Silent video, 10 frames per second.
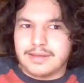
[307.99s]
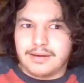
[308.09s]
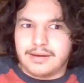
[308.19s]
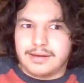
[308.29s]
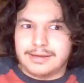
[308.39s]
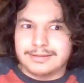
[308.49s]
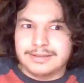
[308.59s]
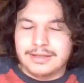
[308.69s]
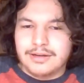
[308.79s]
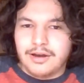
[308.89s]

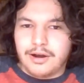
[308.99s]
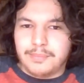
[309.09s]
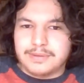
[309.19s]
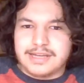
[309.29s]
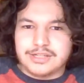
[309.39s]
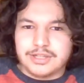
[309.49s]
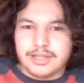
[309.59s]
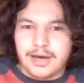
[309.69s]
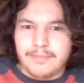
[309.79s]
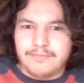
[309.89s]
are potentially
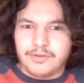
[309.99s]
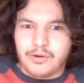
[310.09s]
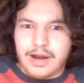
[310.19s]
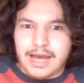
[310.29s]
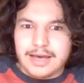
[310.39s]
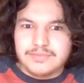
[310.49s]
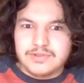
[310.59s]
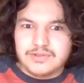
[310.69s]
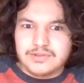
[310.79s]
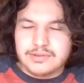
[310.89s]
up for
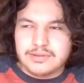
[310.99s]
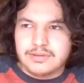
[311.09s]
grabs,